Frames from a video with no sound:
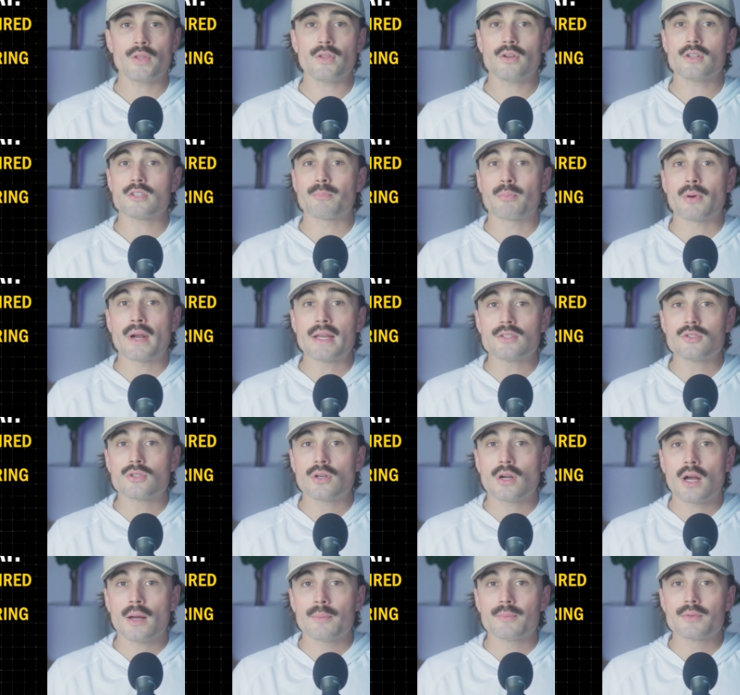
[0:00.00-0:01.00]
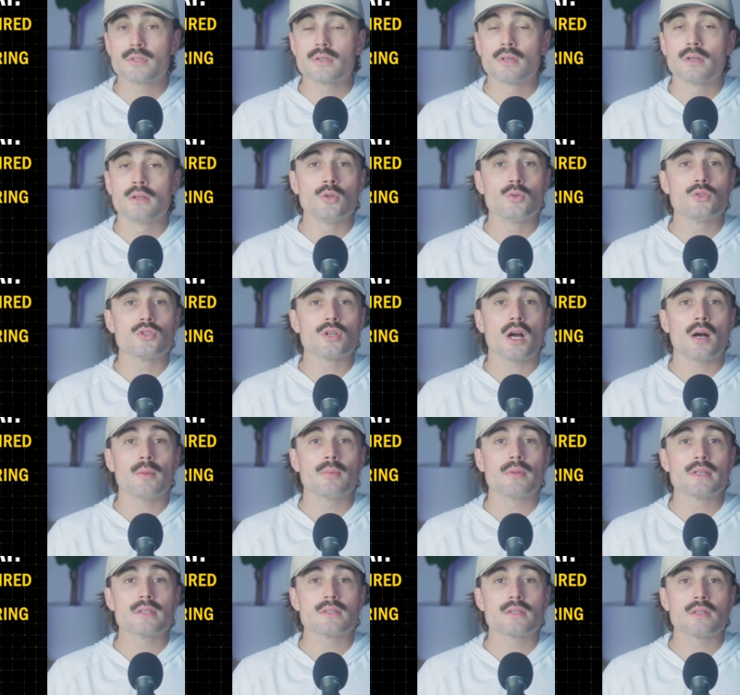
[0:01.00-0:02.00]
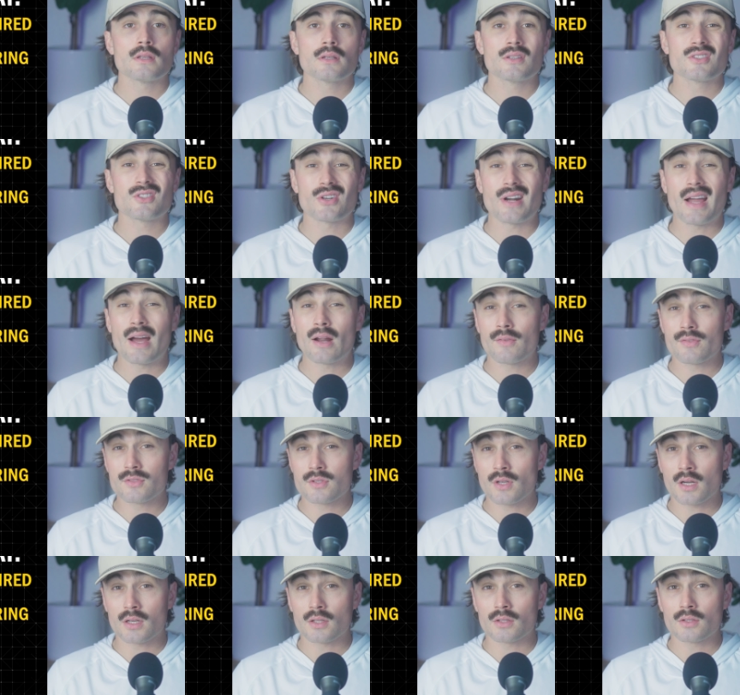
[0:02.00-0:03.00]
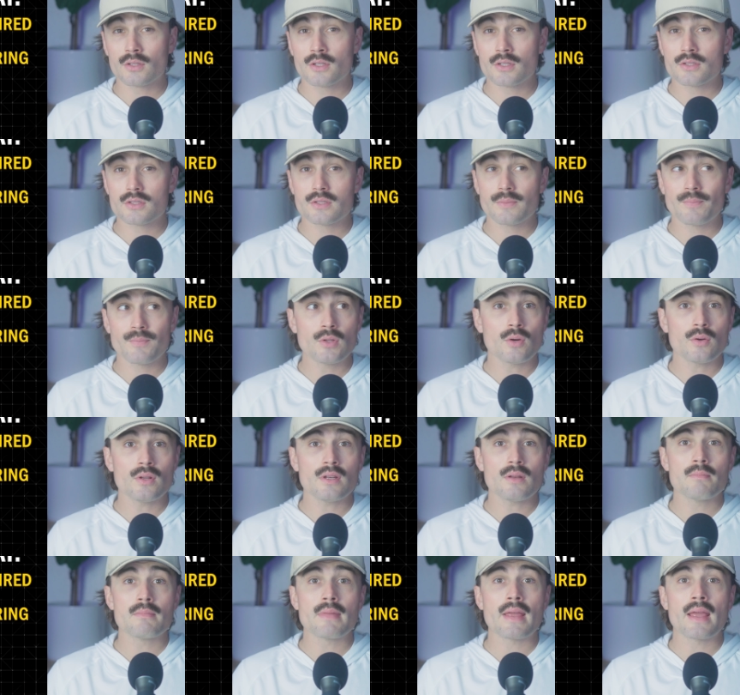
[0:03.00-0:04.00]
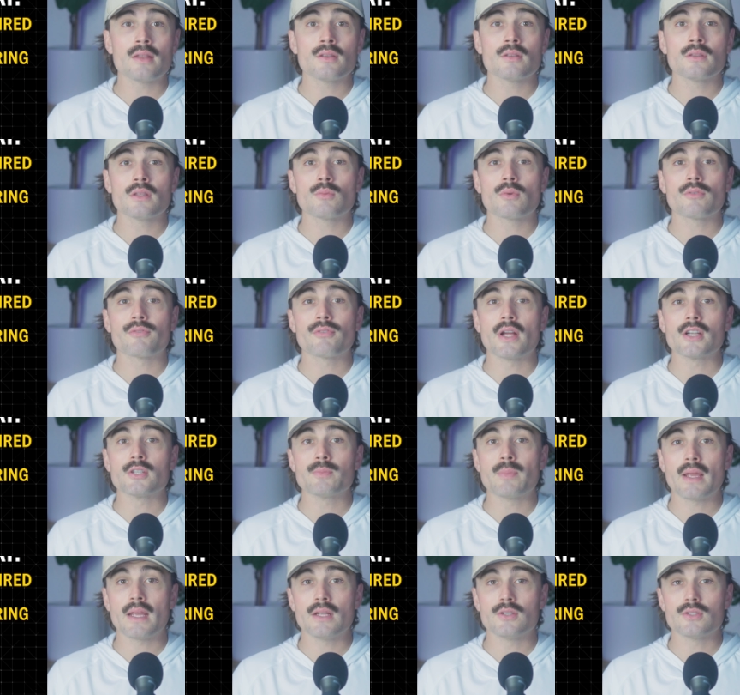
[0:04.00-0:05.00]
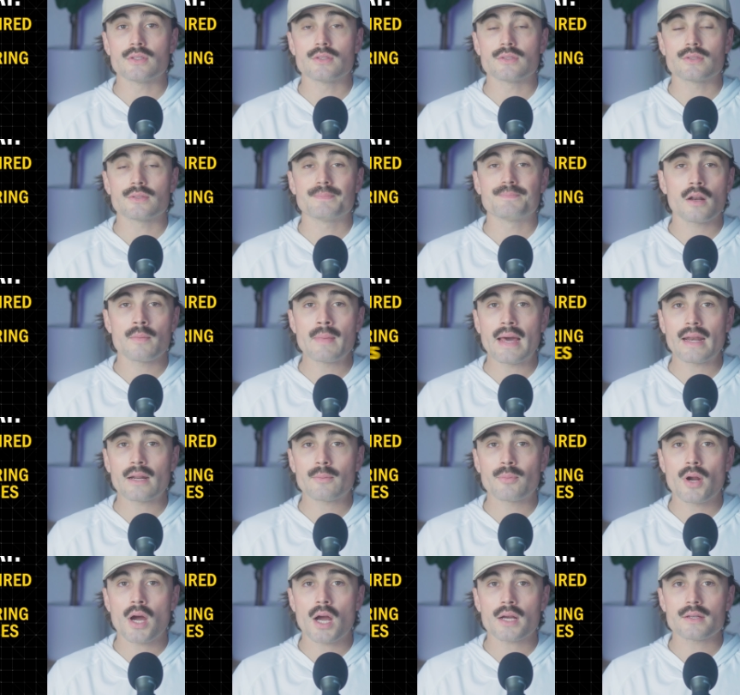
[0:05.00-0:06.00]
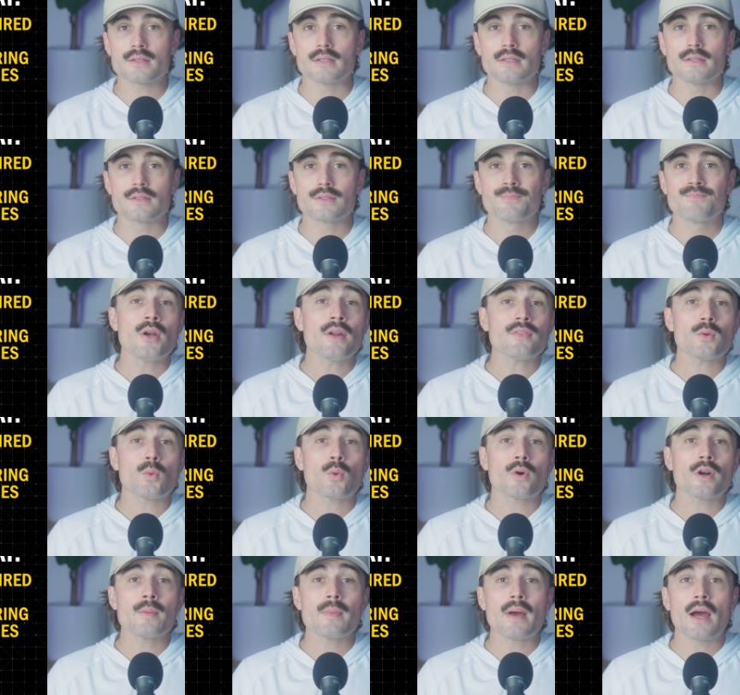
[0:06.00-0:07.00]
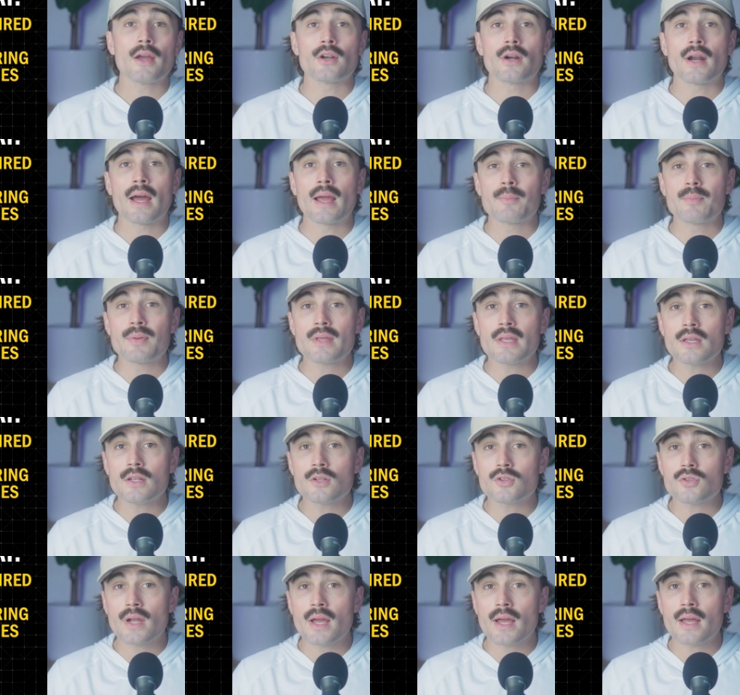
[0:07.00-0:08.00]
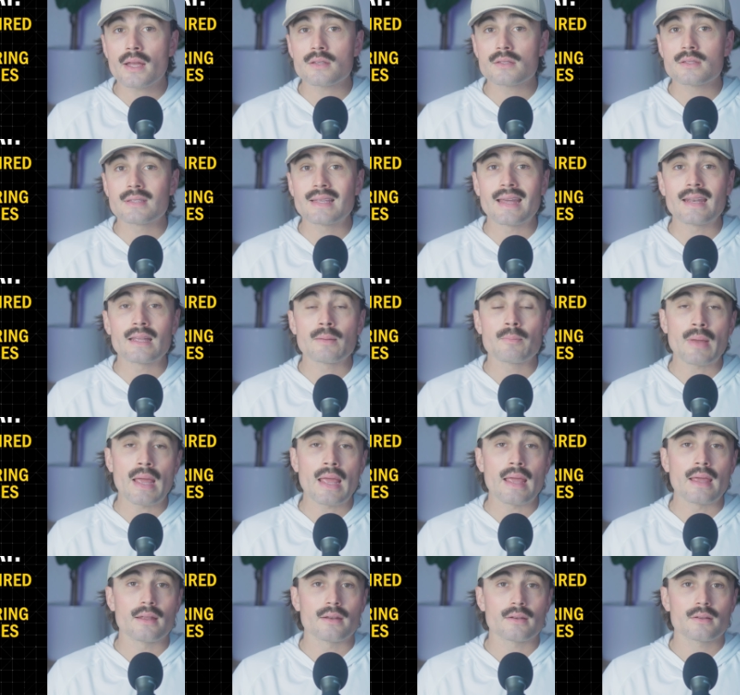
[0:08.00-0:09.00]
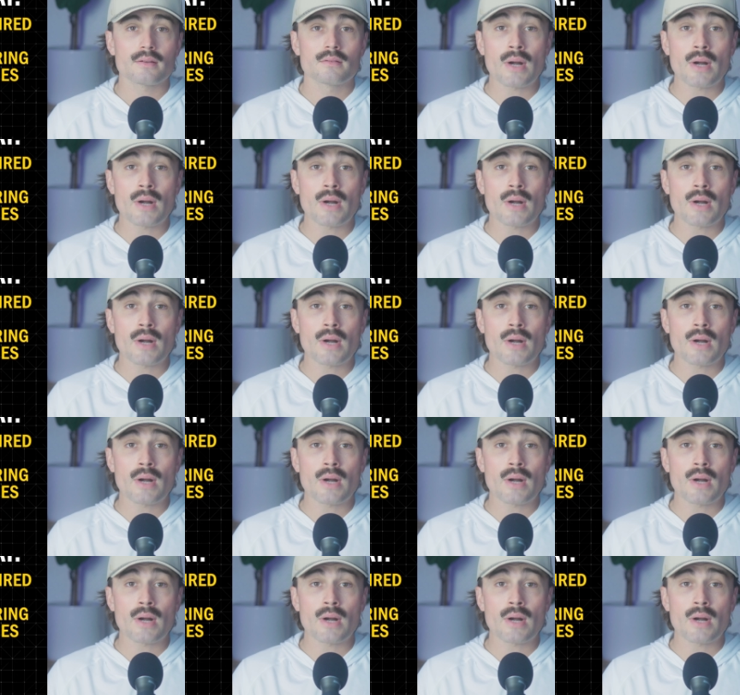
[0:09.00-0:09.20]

Whether it's price drops, new job listings, or out of stock alerts, you don't need to manually refresh pages. Automatic proxies. You don't have to worry about your IP address getting banned.